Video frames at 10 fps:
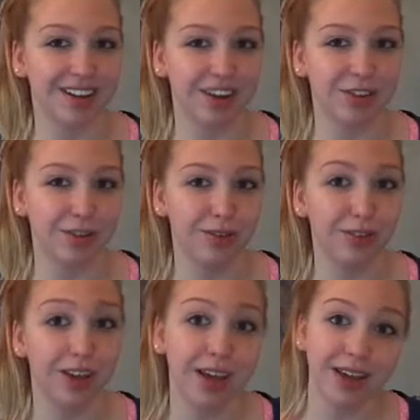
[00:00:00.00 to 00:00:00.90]

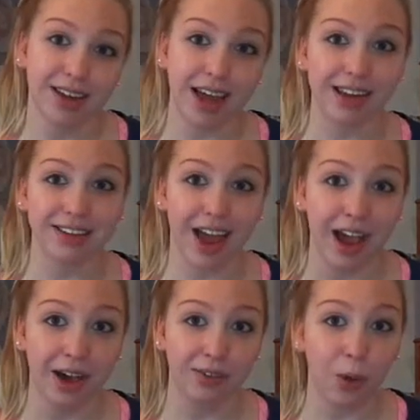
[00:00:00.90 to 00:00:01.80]
tattoos? Yes, I
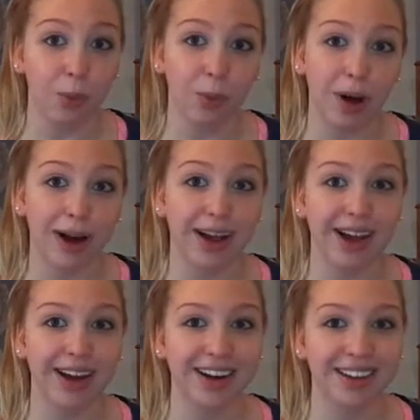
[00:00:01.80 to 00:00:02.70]
have one.
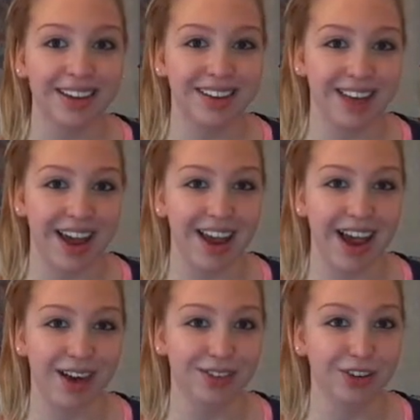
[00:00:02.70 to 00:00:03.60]
I got it the day
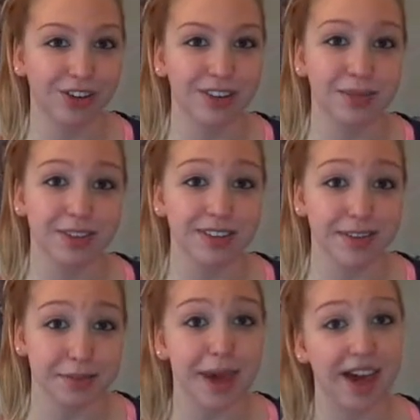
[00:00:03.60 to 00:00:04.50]
after Christmas,
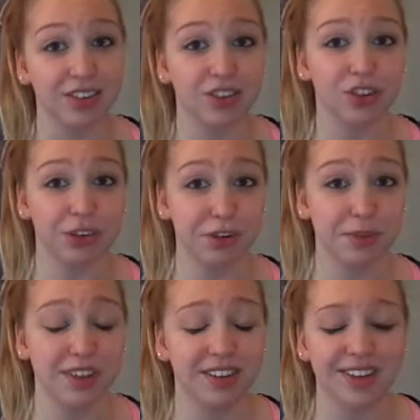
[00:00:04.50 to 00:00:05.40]
this past
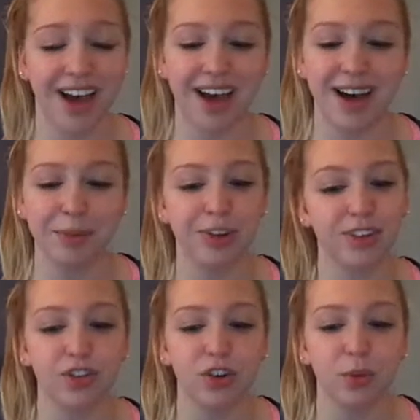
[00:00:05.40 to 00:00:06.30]
Christmas. My
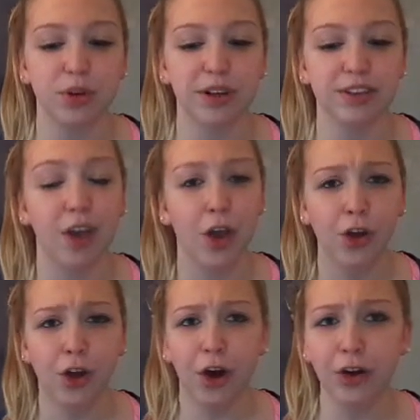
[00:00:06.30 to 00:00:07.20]
sister was
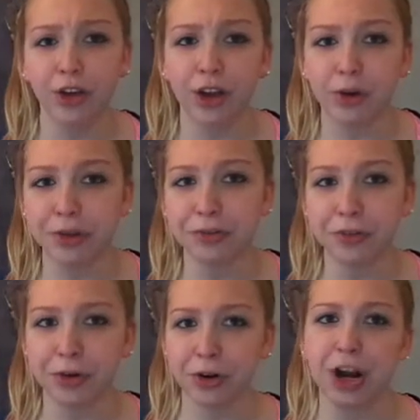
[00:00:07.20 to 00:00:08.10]
already going
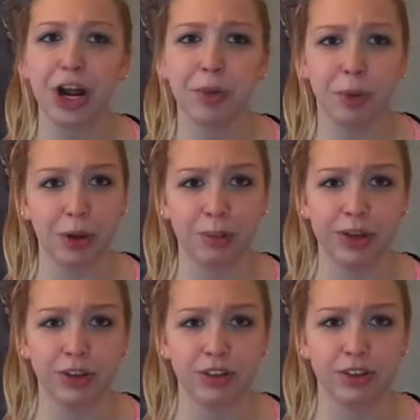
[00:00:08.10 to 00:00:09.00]
for an
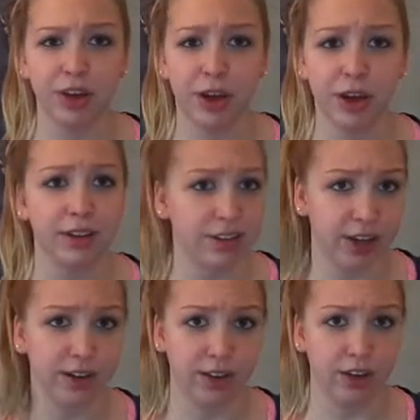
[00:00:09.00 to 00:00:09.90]
appointment to
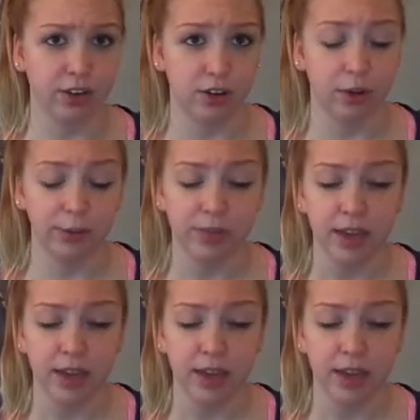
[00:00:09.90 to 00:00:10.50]
get a tattoo,